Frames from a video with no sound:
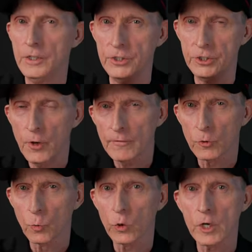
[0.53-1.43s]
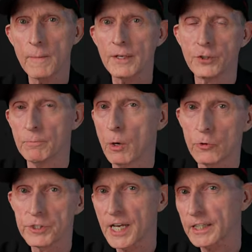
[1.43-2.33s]
Do you ever worry about your
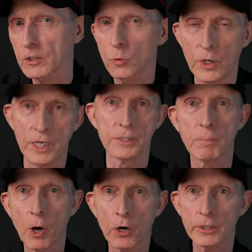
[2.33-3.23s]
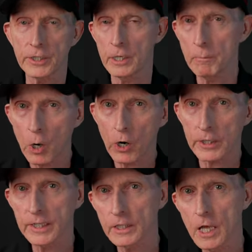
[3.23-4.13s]
motorcycle when it's parked in a
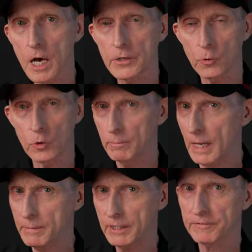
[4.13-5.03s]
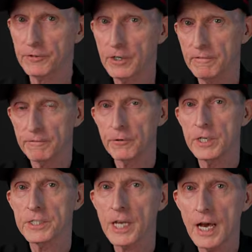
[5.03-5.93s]
parking lot or maybe in front of a
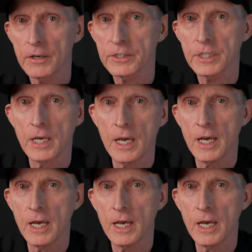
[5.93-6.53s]
friend's house?